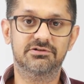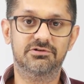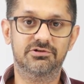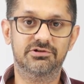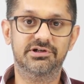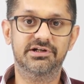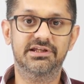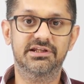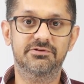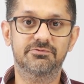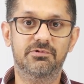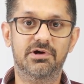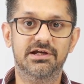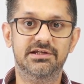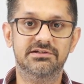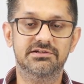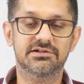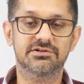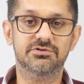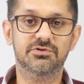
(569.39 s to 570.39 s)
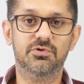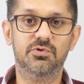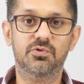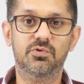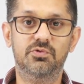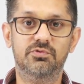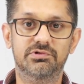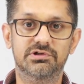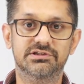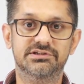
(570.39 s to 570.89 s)
already invited
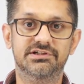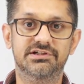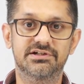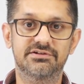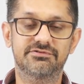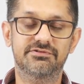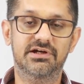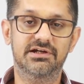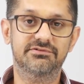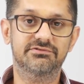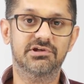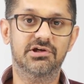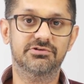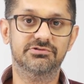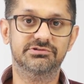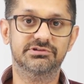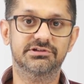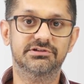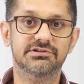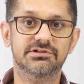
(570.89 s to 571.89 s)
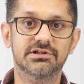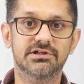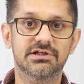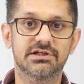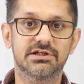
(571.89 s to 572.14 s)
over 35,000